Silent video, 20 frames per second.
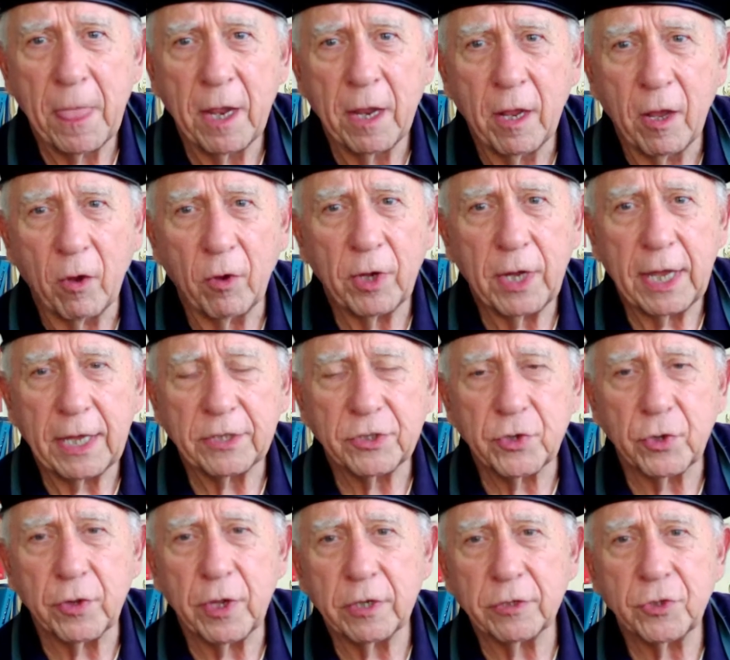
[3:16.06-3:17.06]
Okay,
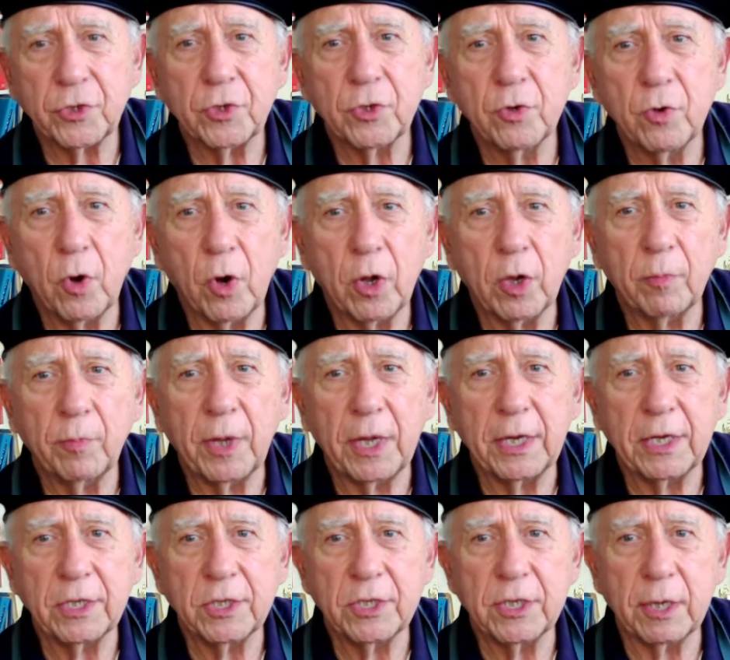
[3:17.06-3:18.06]
so there's 2 oil
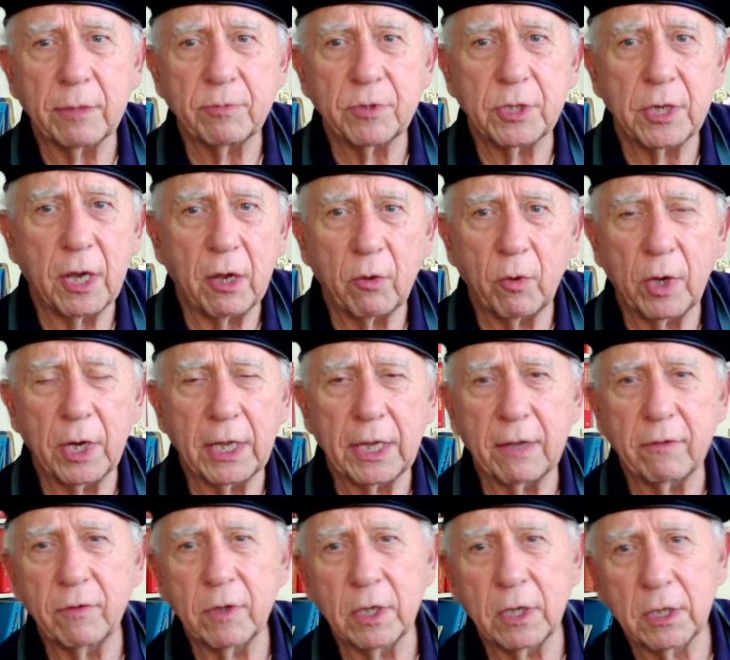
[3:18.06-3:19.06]
painting tips. Now I want to
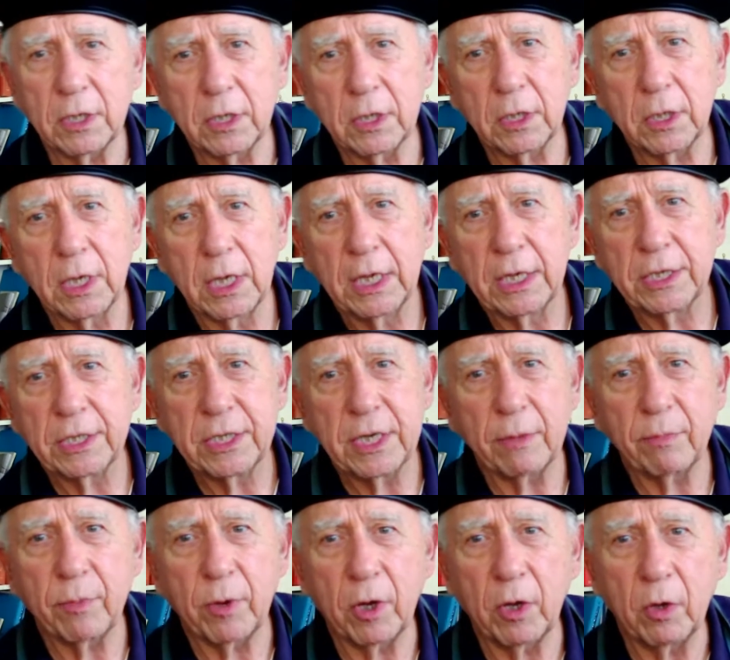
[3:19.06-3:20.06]
give you a little
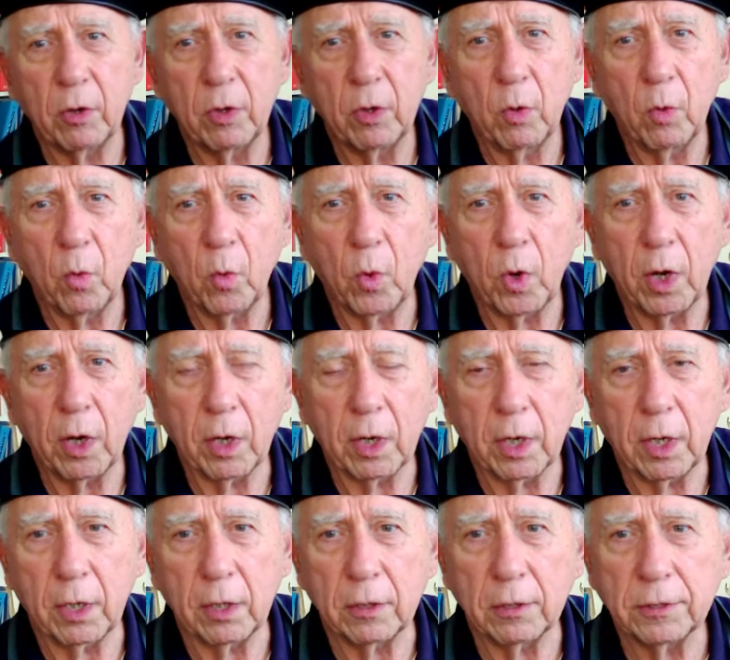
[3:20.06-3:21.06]
tip on
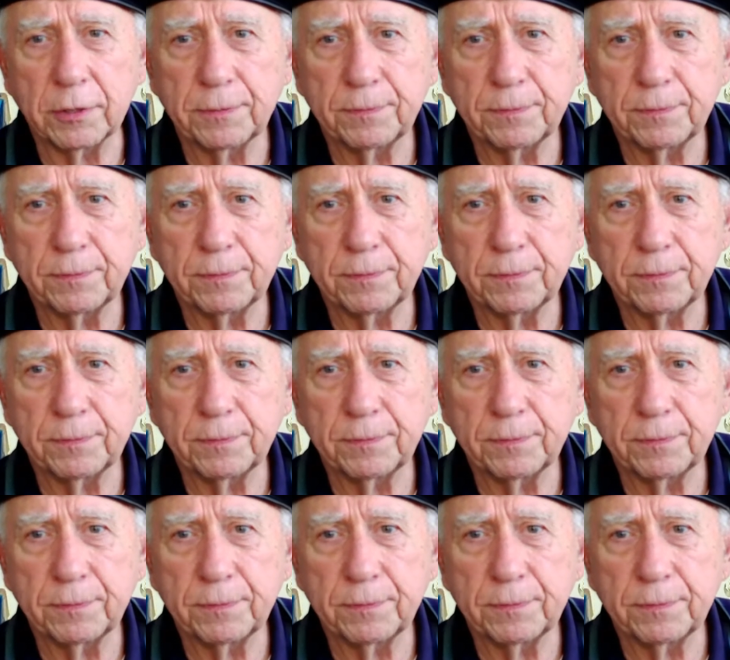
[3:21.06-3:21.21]
watercolors.